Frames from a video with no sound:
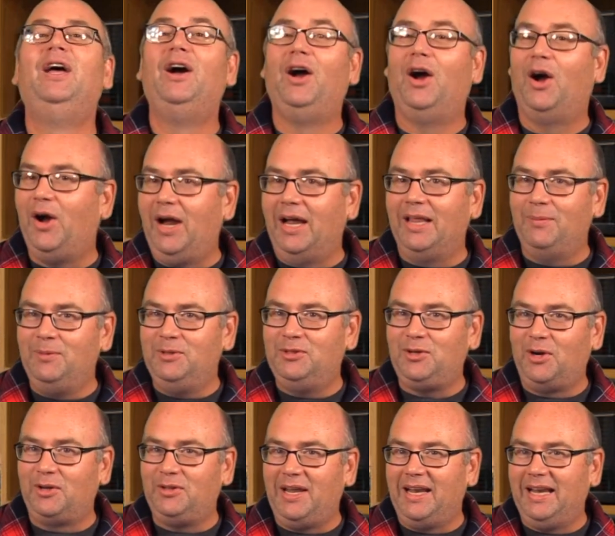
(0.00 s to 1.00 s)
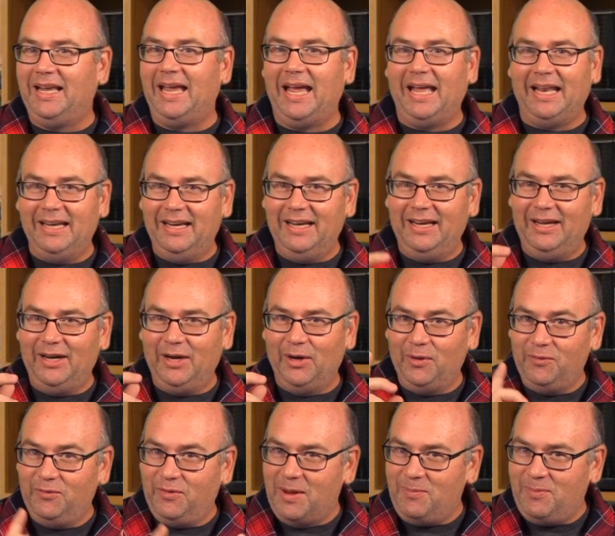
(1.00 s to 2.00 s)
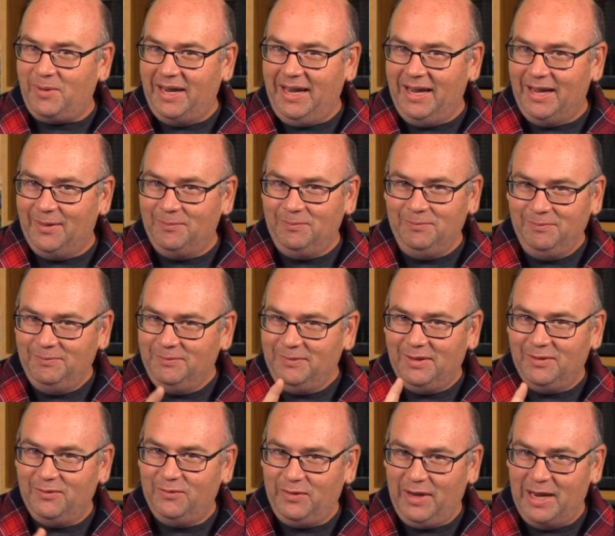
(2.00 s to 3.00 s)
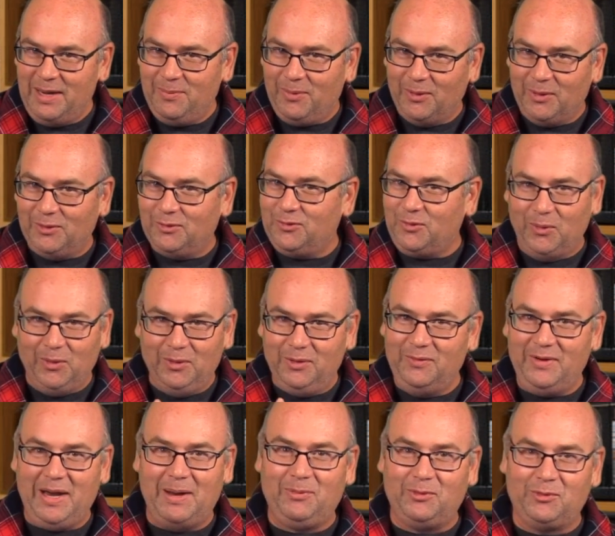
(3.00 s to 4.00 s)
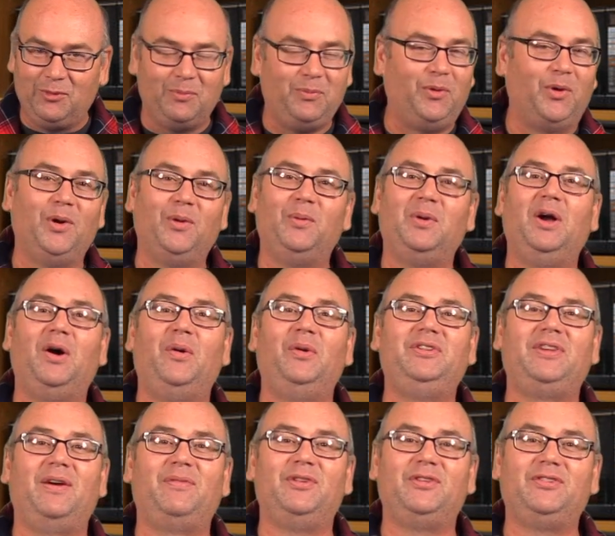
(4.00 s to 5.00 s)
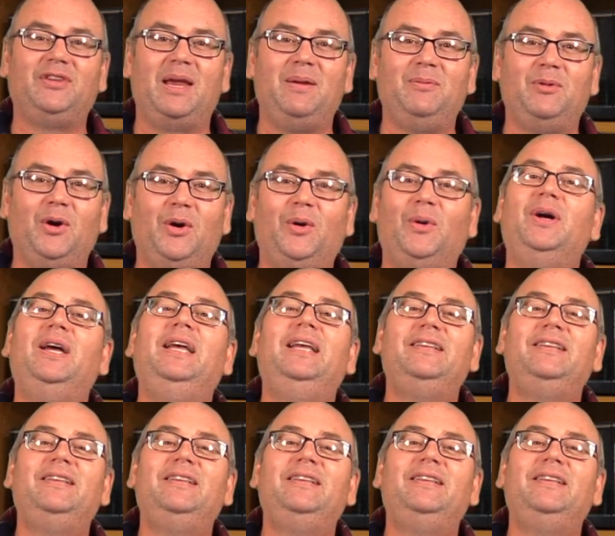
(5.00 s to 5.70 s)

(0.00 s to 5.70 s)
All right, let me start that again. Here at Vape AM, Vapers, or the Vapers Report, we always have the same goal.